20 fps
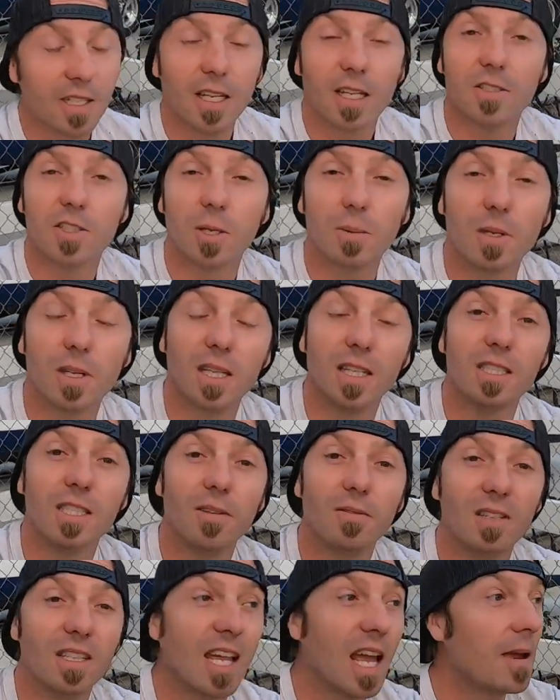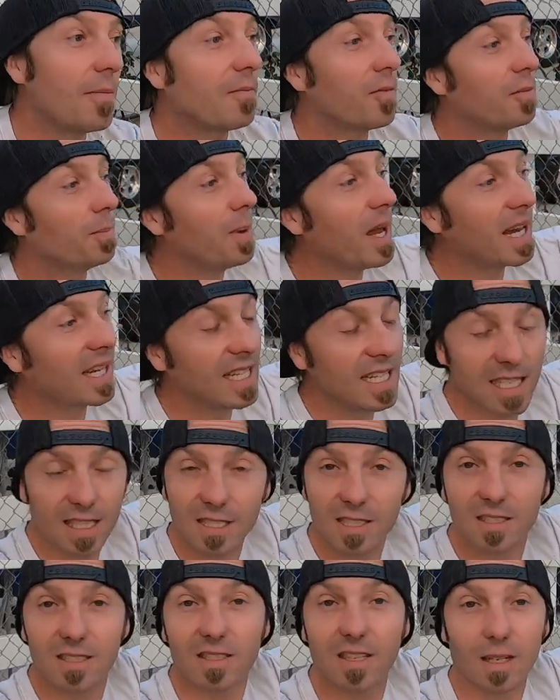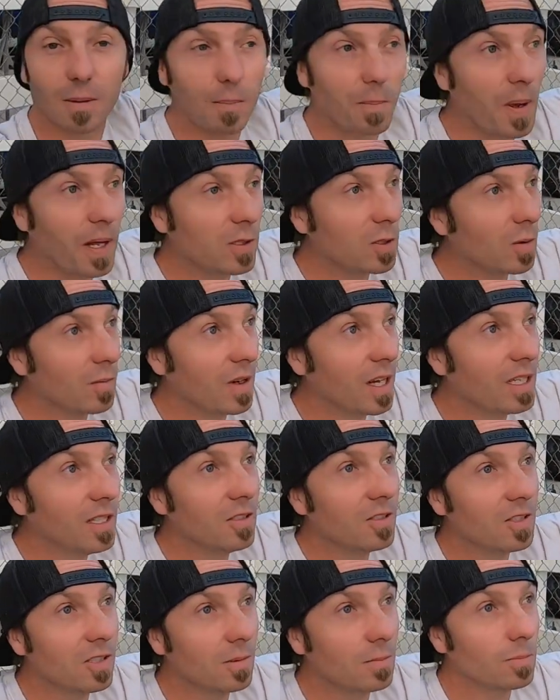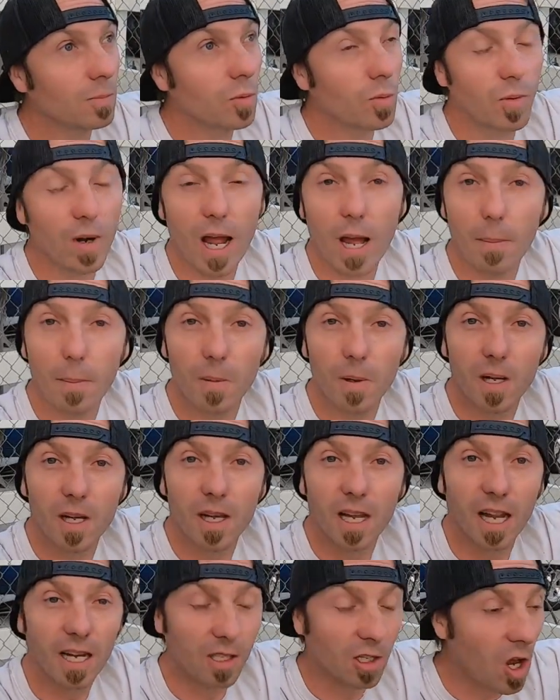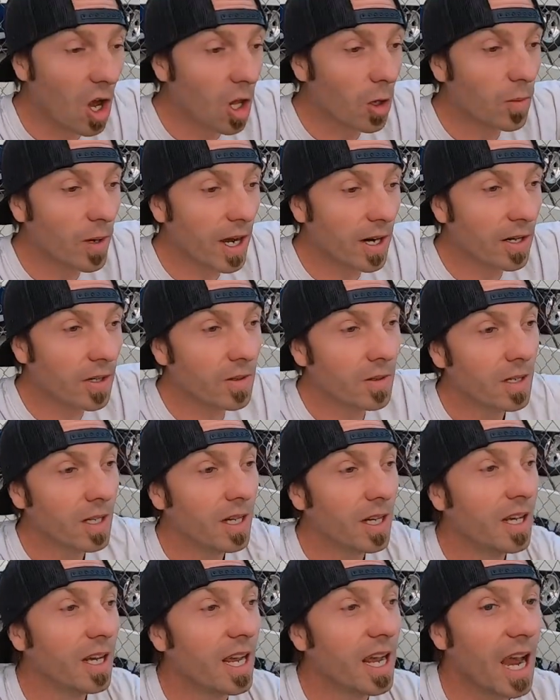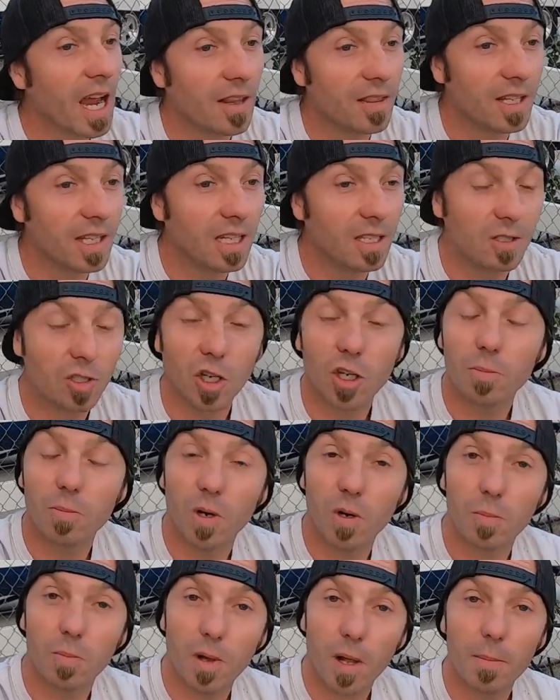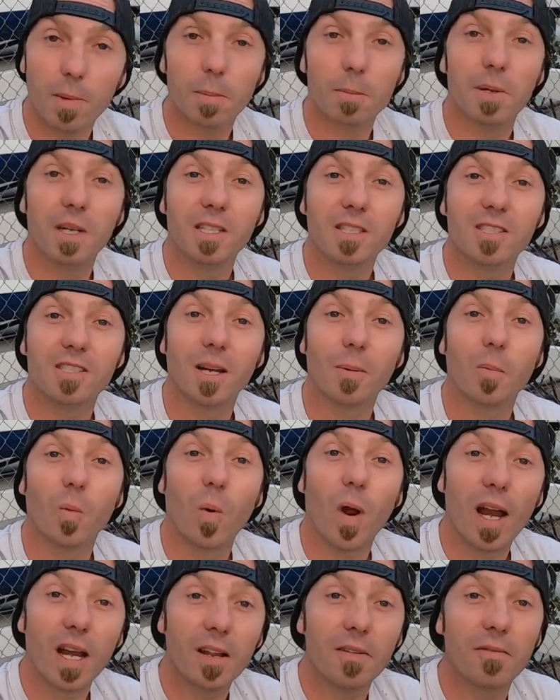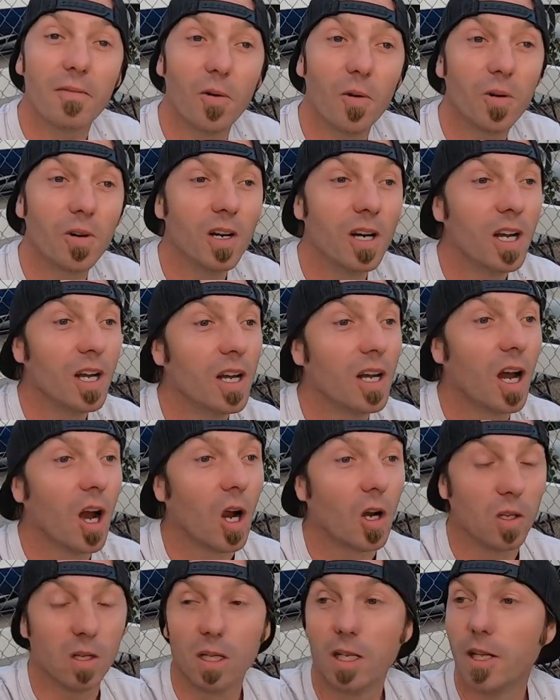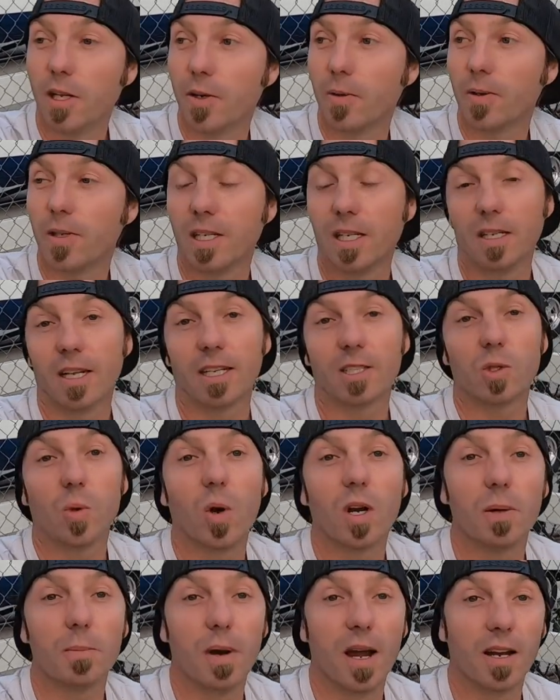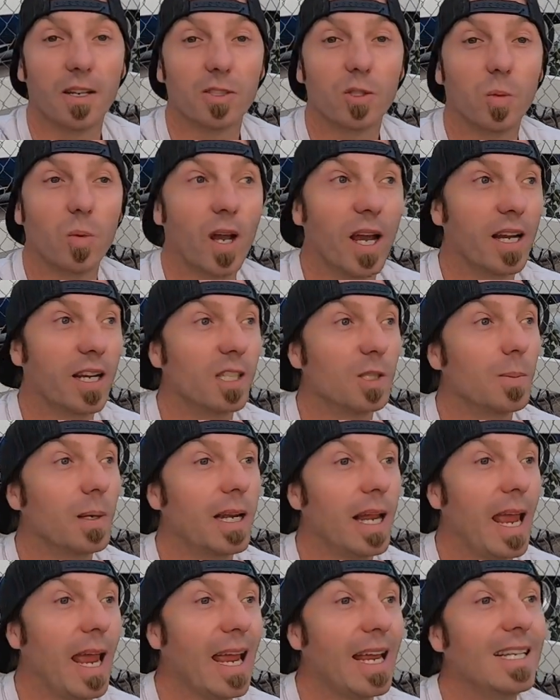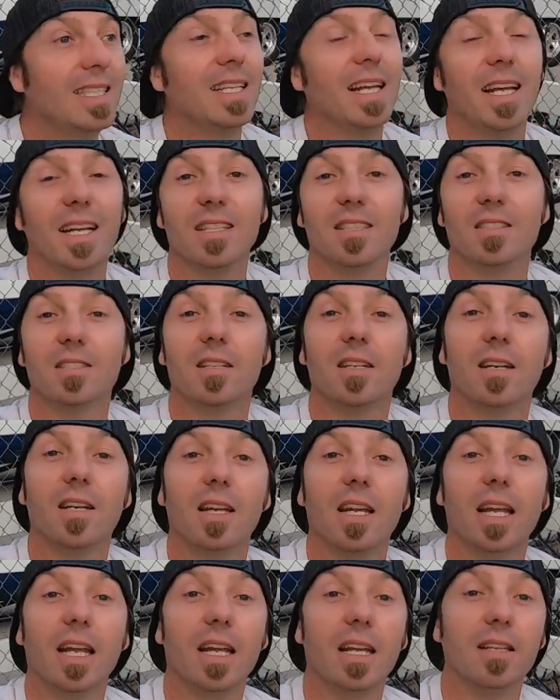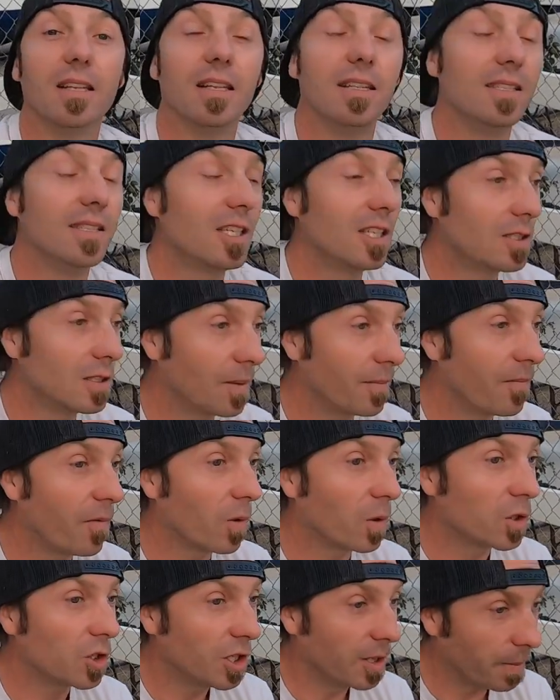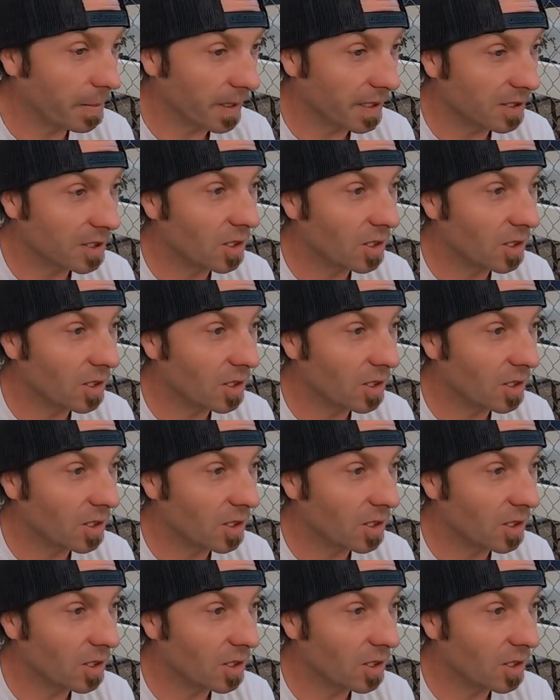Some of the things even came from back east, like Pennsylvania or some crap, and Colorado. And the turbo plumbing pieces I'm waiting for are literally like 20 miles away, and it's been 8 days in the system for shipping.